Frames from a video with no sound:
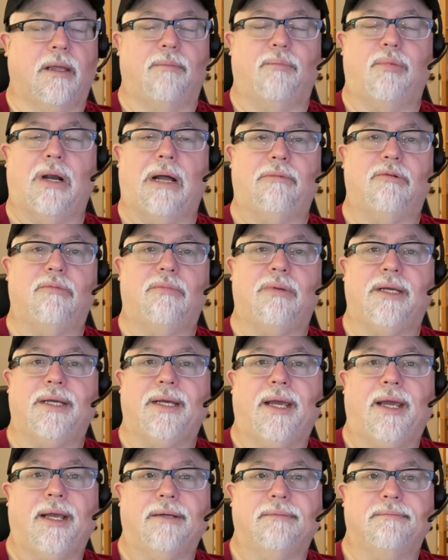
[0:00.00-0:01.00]
Probably
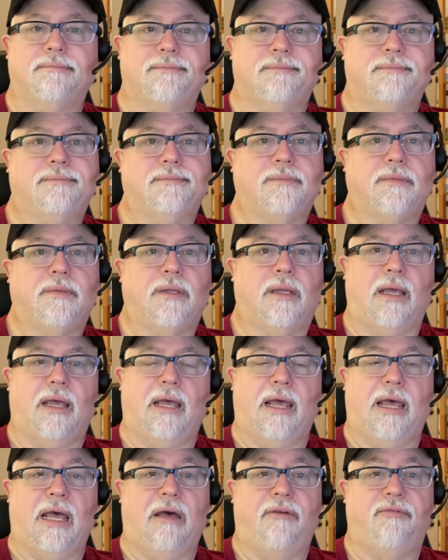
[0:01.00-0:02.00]
a
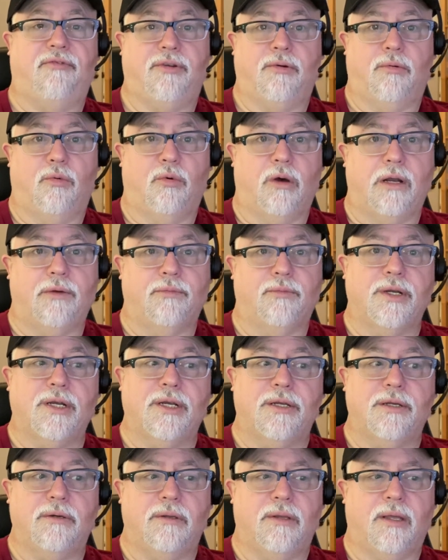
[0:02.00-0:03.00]
1/2-to-1 would
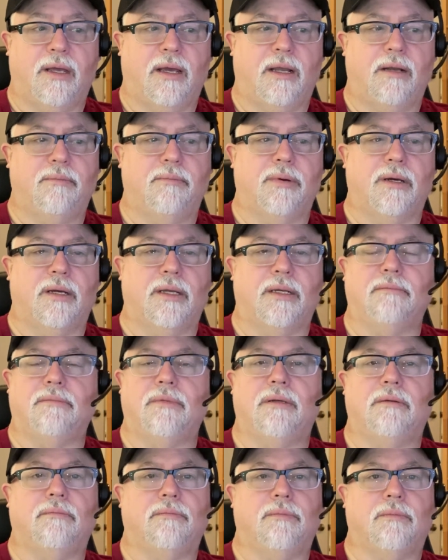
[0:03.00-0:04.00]
do that, but
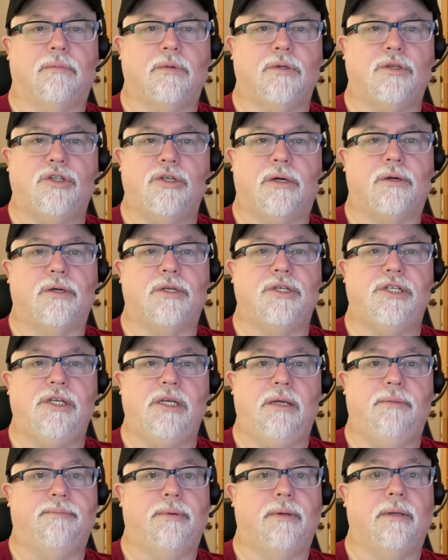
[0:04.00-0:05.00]
sugar's
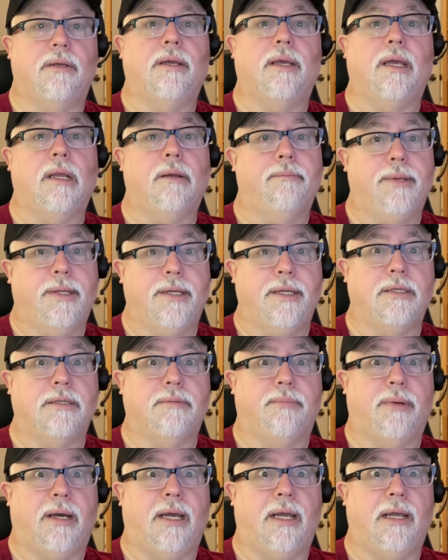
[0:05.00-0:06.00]
cheap and
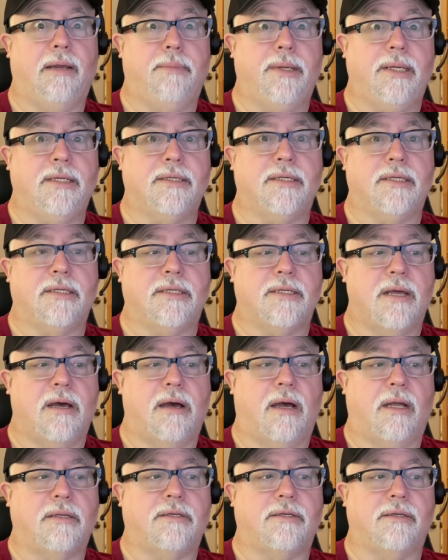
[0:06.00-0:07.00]
buying bees is not.